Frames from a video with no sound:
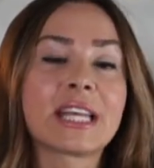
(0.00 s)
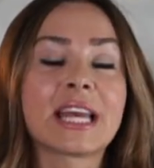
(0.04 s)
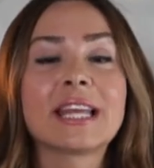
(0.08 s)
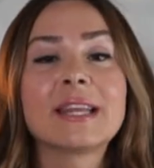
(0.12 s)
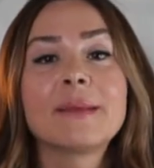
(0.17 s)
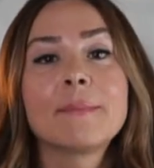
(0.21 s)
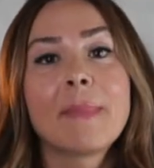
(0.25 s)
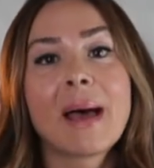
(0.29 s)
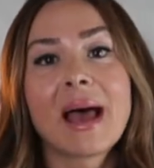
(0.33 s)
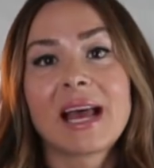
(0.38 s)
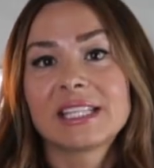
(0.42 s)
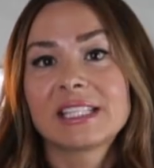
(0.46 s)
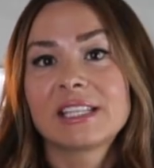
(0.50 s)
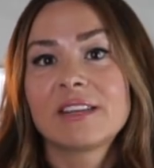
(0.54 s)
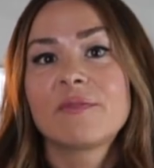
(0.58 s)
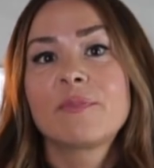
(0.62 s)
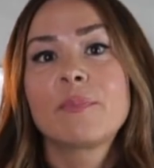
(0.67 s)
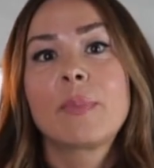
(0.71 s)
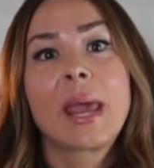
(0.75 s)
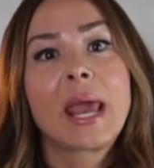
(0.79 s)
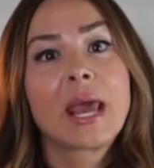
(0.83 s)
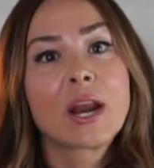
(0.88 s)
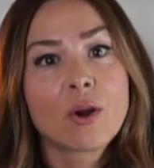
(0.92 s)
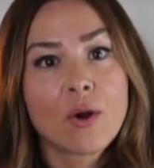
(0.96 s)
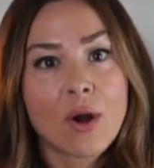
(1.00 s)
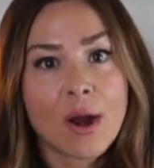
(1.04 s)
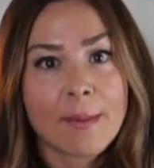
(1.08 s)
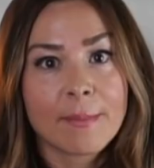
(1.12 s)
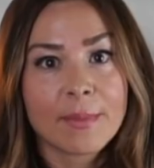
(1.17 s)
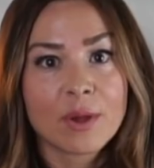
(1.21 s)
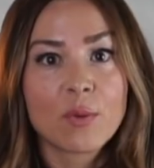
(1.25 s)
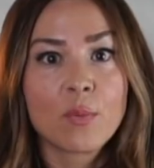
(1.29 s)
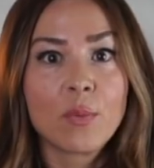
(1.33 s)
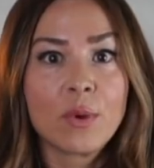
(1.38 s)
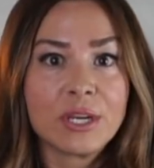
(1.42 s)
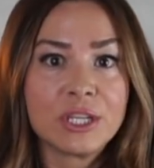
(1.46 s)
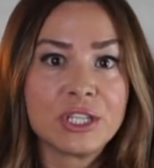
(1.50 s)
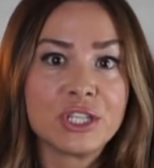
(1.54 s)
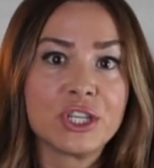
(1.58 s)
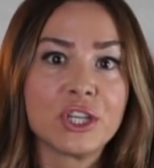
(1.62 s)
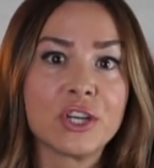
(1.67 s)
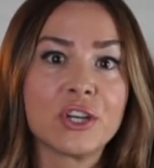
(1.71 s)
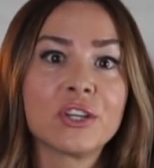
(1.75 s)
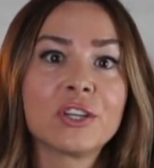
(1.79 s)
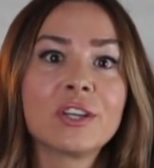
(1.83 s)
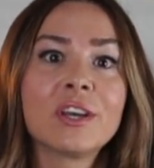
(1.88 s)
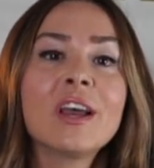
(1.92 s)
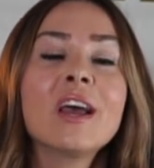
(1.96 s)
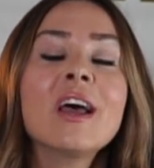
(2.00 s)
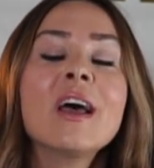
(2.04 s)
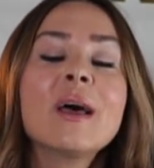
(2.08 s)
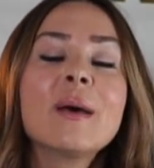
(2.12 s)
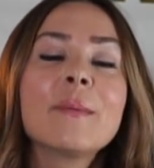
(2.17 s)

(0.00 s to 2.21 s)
and the massive panoramic windshield.